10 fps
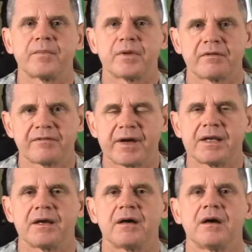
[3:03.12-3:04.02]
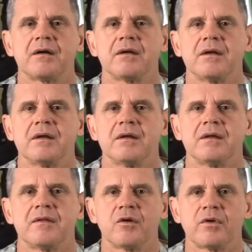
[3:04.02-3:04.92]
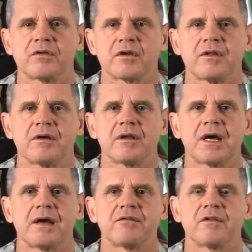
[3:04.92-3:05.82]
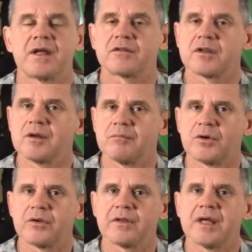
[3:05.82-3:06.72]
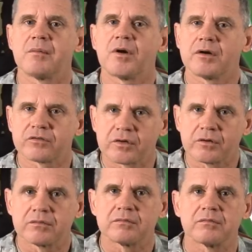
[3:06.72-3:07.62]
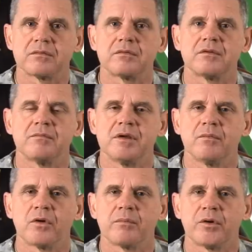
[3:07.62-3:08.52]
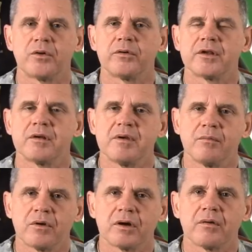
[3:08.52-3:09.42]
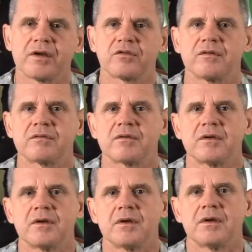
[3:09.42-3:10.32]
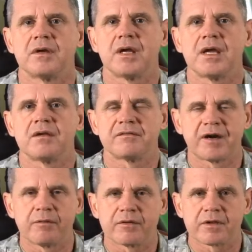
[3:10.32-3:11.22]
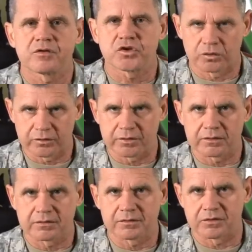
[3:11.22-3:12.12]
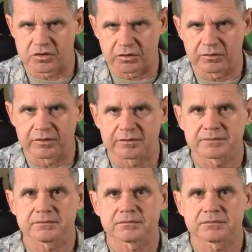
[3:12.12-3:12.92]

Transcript: They're fighting hard, they're risking their lives," and that's going to embolden them also to be more bold and to be more aggressive, and to fight with us shoulder to shoulder.